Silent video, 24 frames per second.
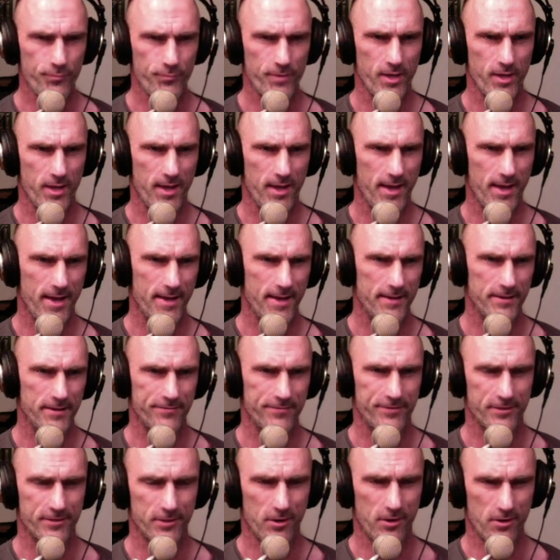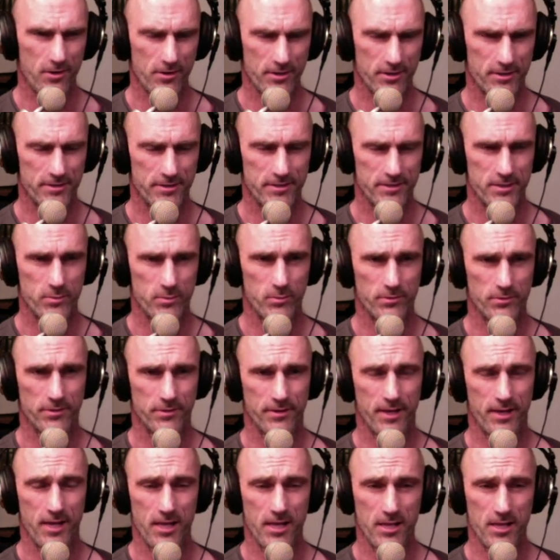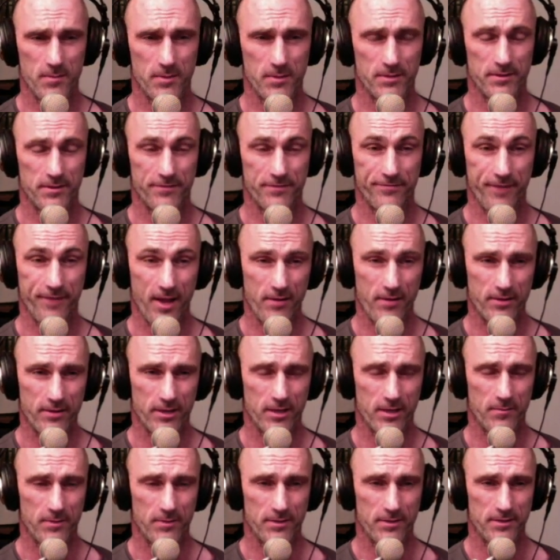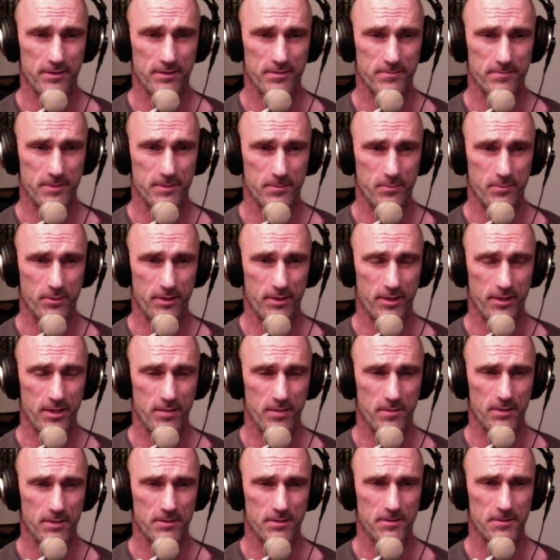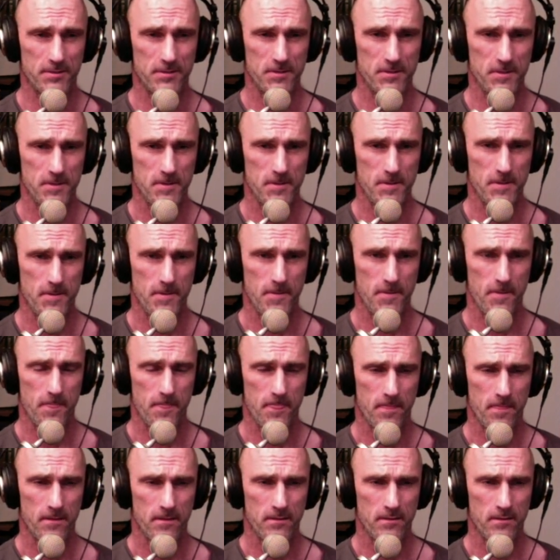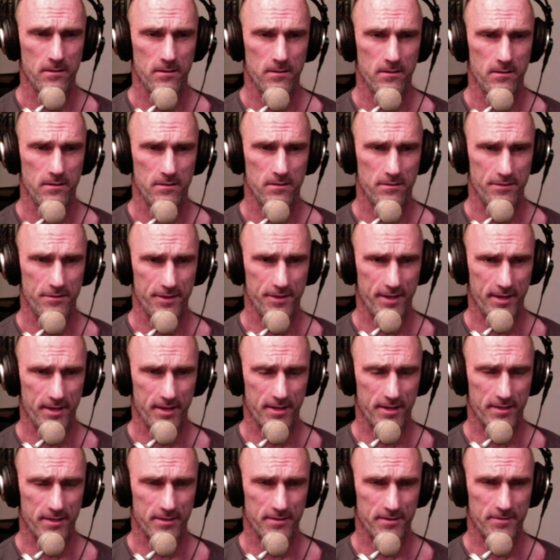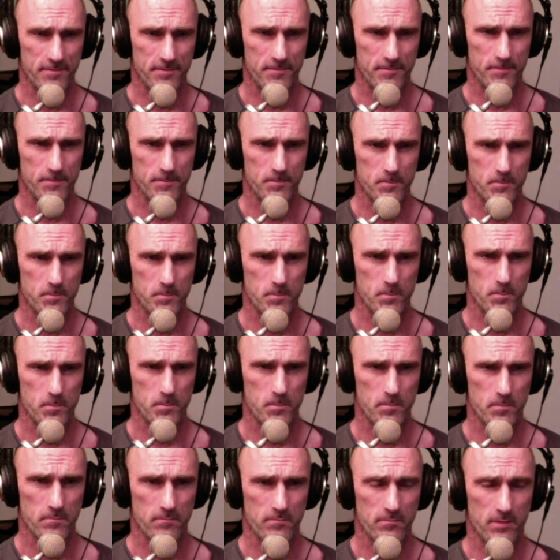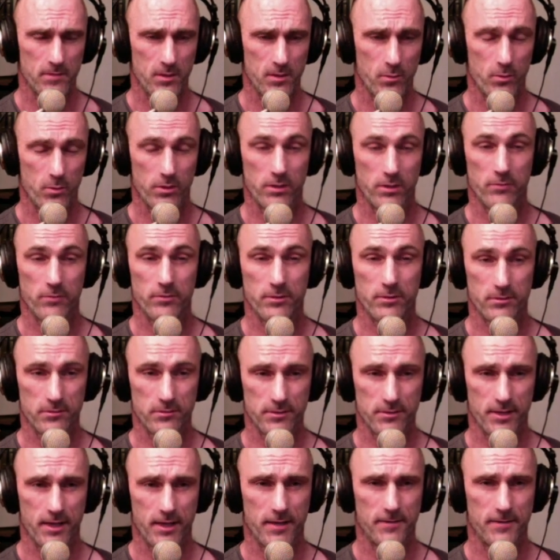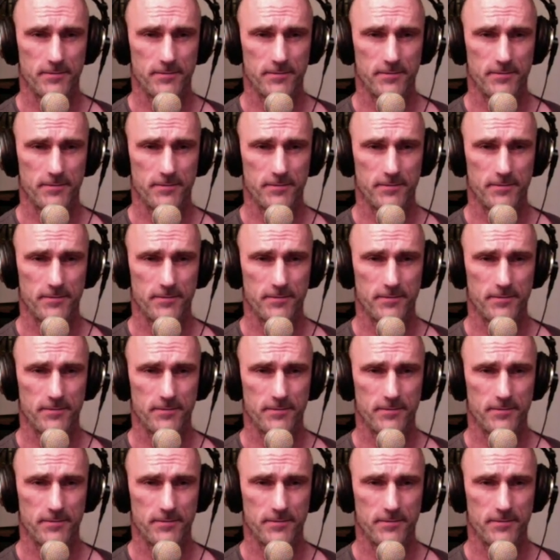And if the target is equal to the element, the found element at this midpoint element, then we're going to return that.